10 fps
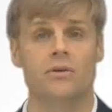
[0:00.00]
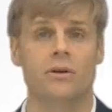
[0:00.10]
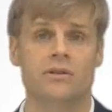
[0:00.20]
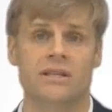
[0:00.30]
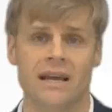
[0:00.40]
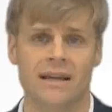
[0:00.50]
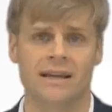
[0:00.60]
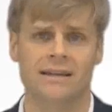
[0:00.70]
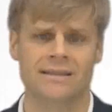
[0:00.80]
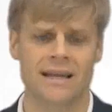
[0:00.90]
So,
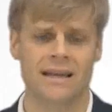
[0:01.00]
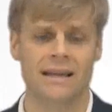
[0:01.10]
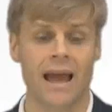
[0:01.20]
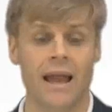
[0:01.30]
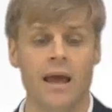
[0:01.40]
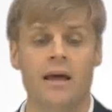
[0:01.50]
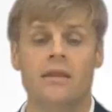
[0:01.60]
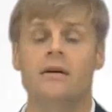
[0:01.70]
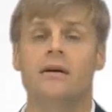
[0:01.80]
understanding, that, the